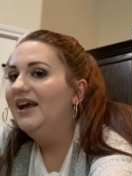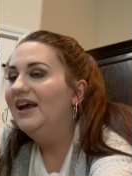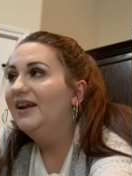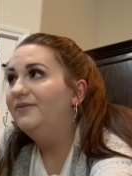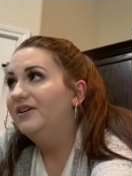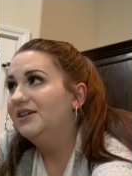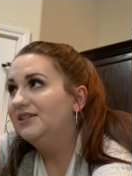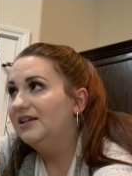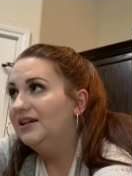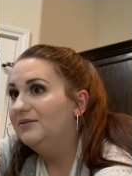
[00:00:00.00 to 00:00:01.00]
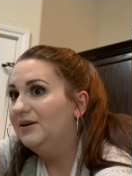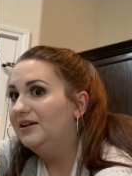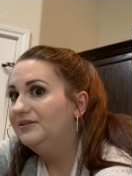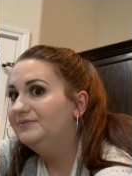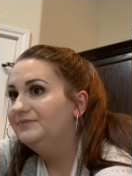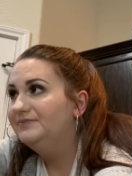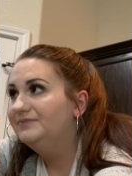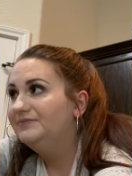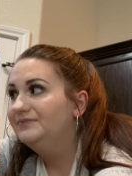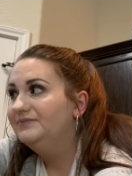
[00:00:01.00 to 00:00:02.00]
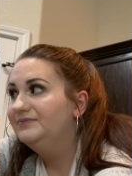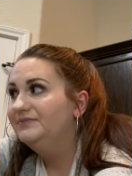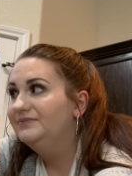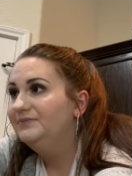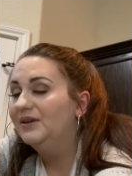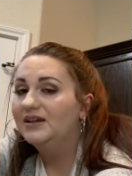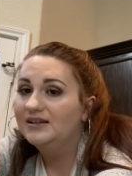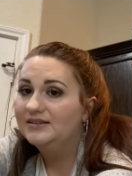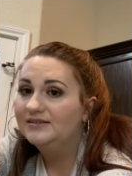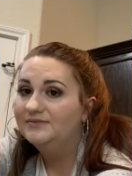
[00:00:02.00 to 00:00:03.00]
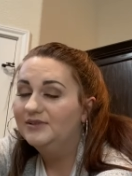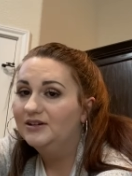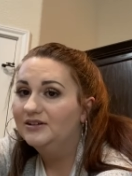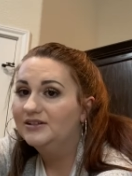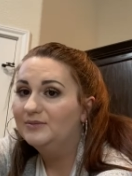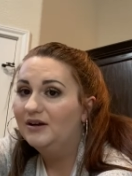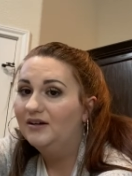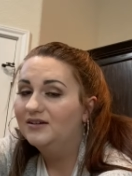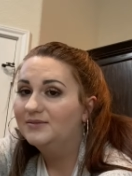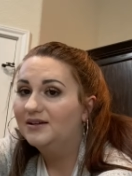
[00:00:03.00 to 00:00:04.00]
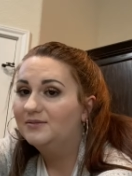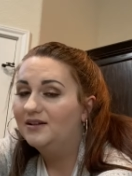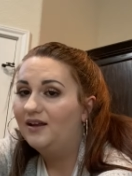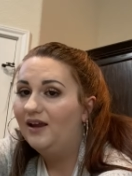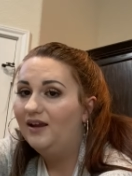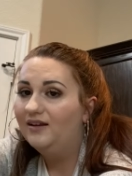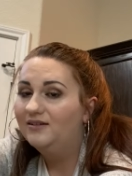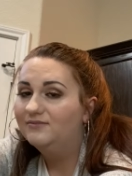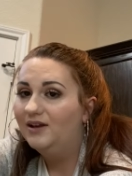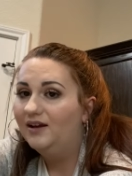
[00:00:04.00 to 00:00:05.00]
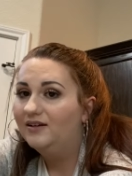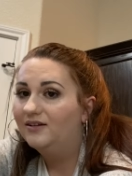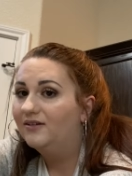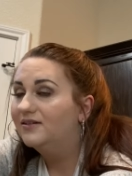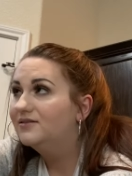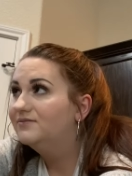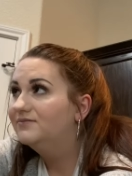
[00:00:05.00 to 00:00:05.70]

And I'm very excited about it because literally tomorrow it goes back to like 80, 90 degrees.